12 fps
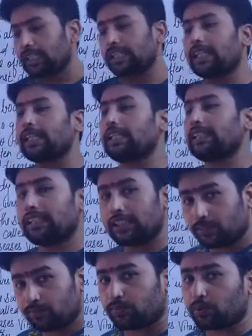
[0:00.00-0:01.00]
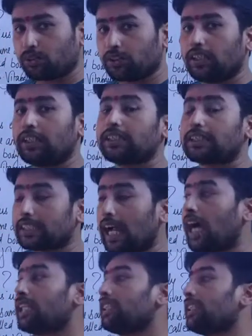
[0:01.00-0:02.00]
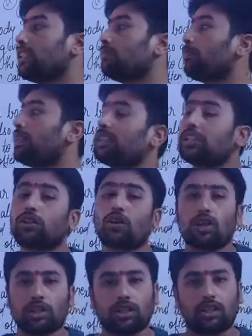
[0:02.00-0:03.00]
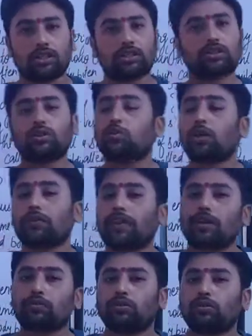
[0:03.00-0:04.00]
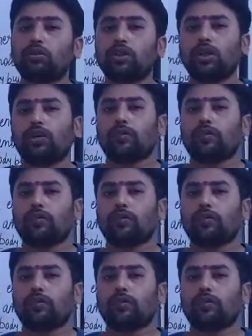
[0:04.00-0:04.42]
that in this food, starch is present or not. So what we have to do?